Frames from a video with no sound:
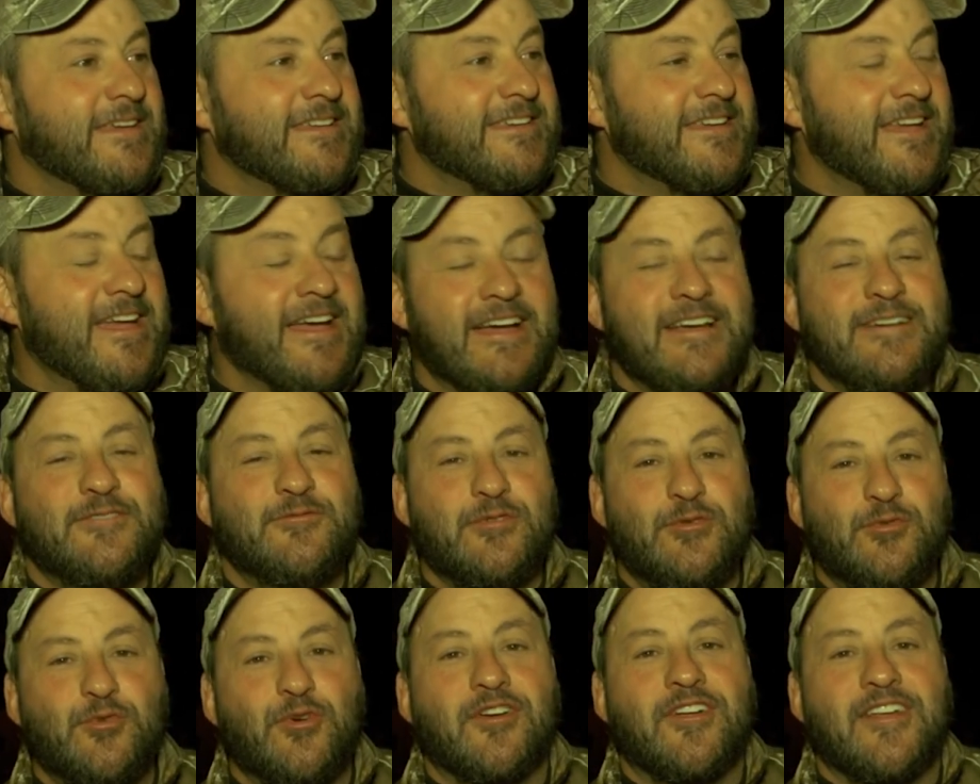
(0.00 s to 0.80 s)
Yeah,
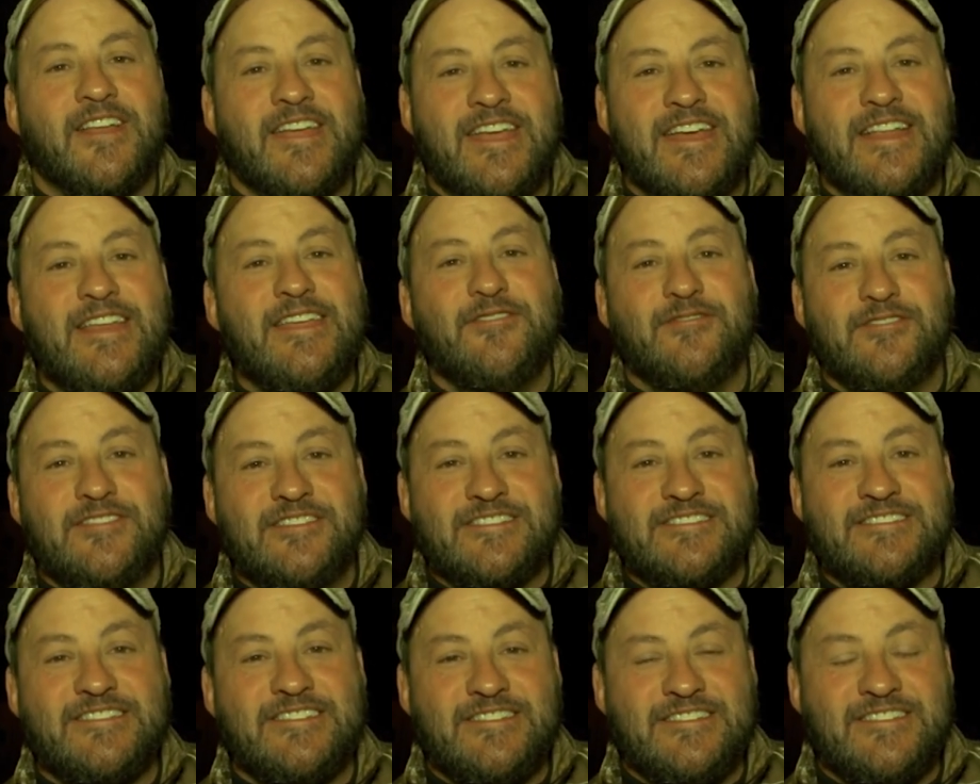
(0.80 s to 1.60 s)
well, we're going to get
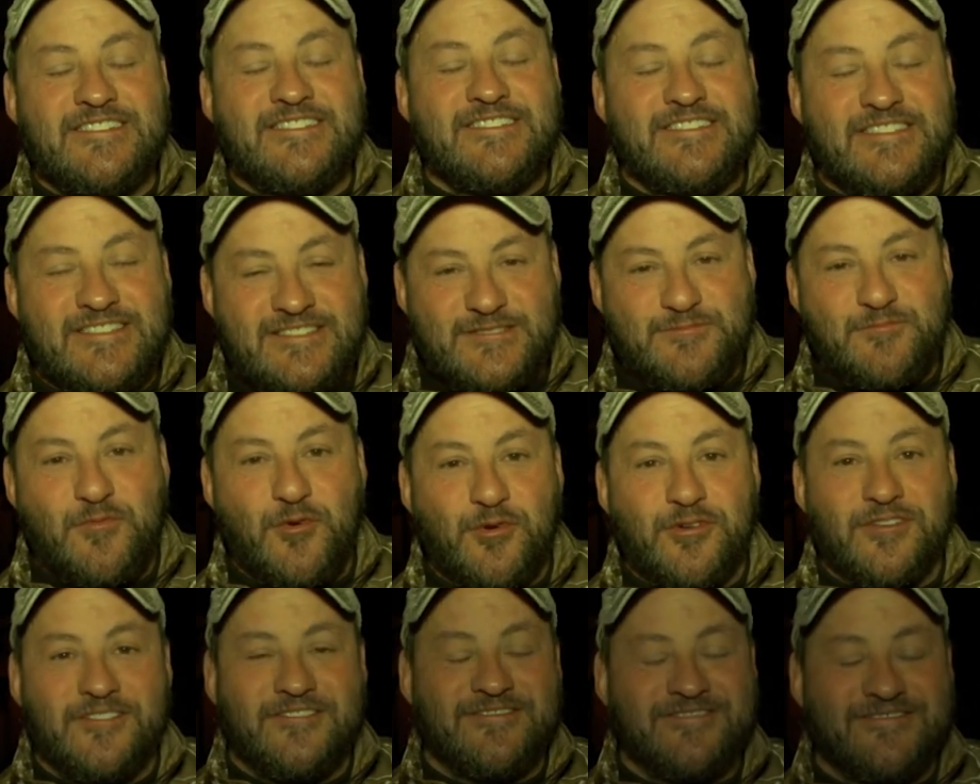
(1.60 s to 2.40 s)
even this, this
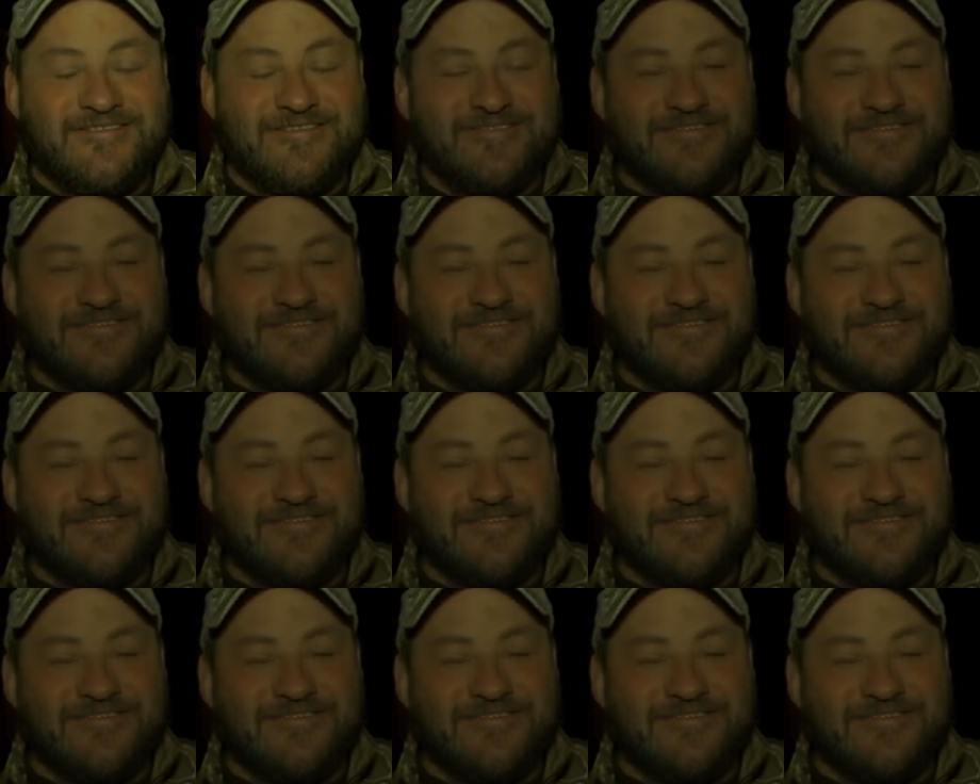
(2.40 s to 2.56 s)
morning.